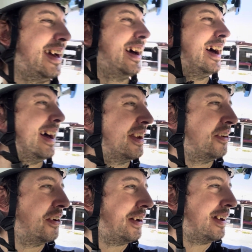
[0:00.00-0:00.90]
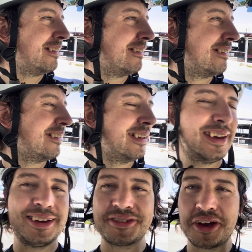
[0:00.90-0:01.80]
and
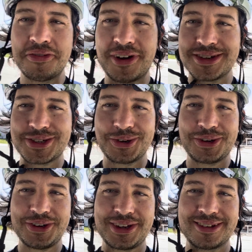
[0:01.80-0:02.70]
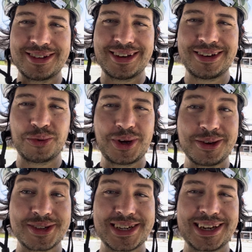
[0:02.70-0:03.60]
so far so good. The
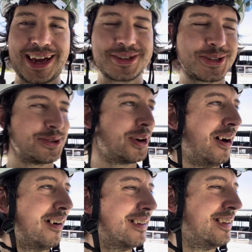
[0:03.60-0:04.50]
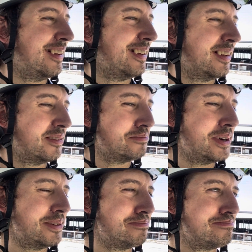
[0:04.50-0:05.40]
wheels didn't get too hot,
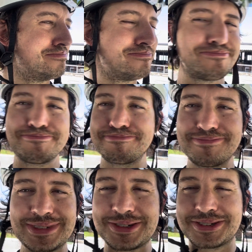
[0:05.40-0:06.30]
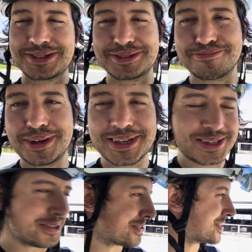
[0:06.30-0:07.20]
but oh, bloody
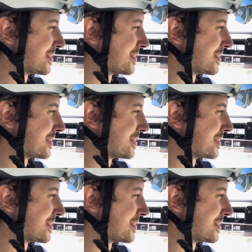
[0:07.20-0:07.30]
dogs.